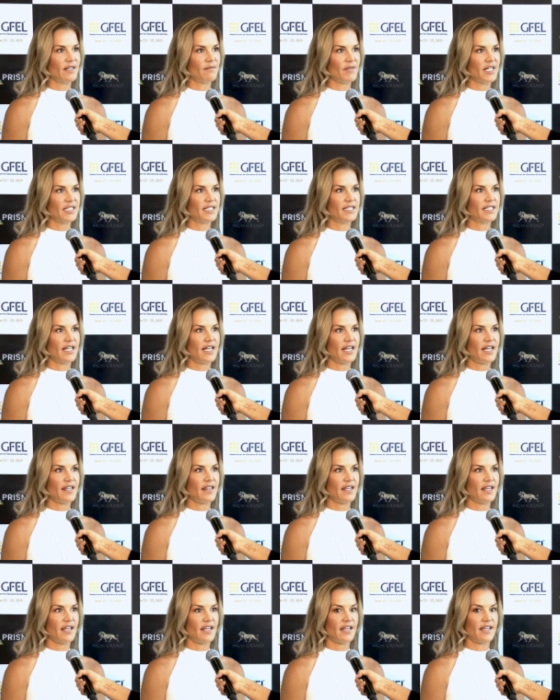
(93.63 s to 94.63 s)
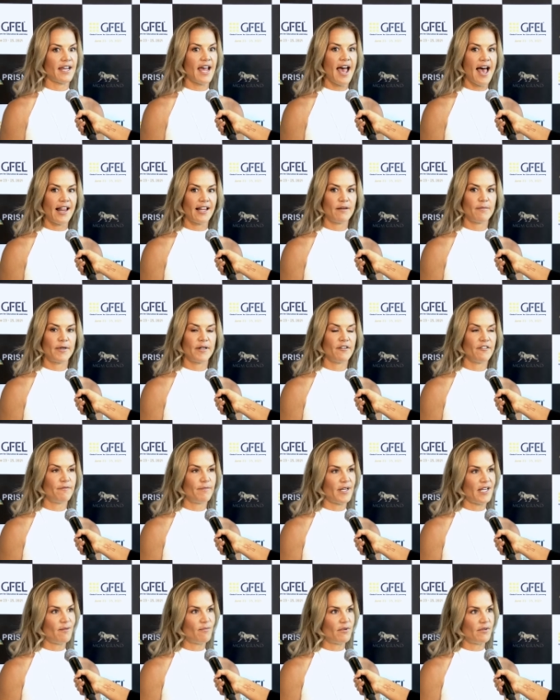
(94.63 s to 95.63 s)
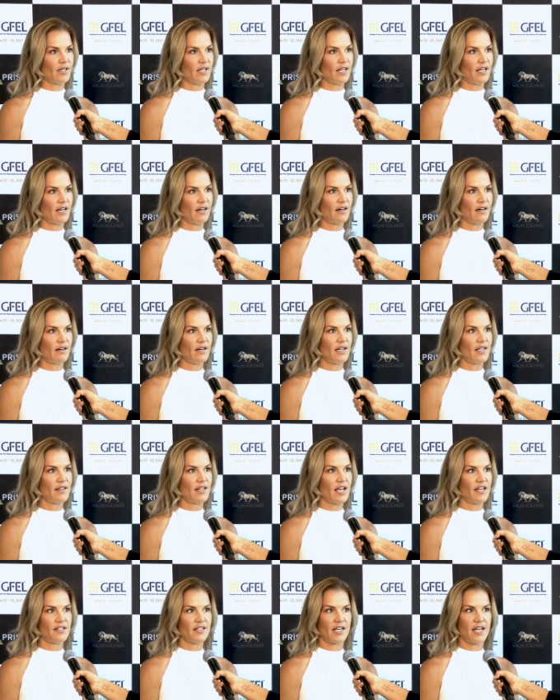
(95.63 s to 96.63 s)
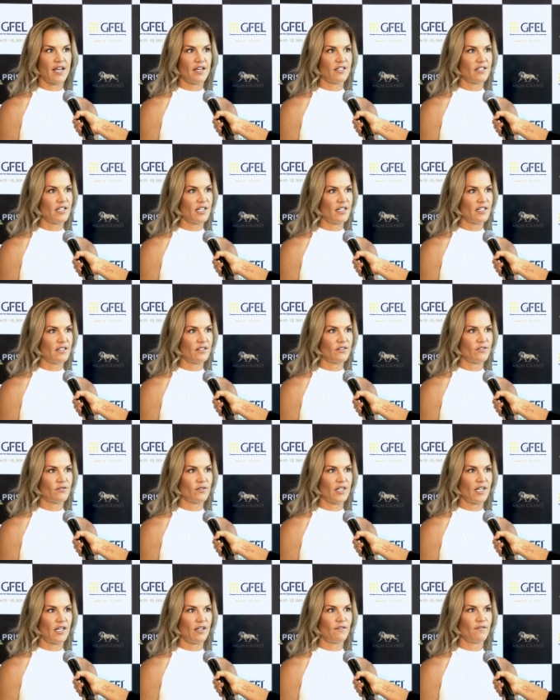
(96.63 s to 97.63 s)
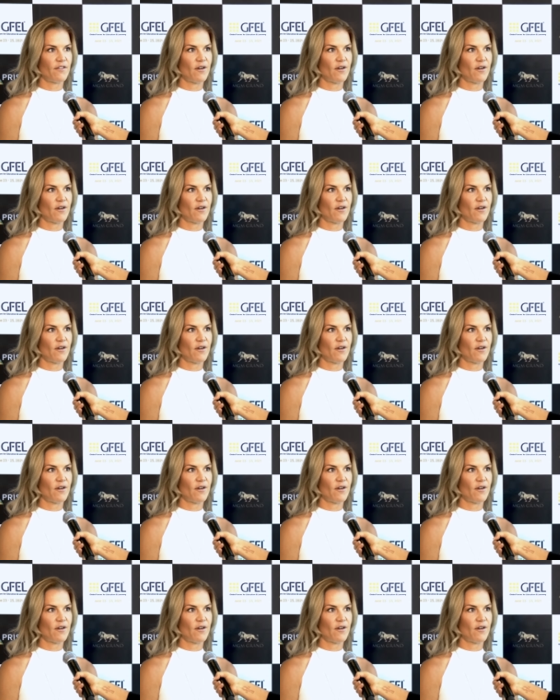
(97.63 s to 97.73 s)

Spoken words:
I must say the caliber of people here in the education industry,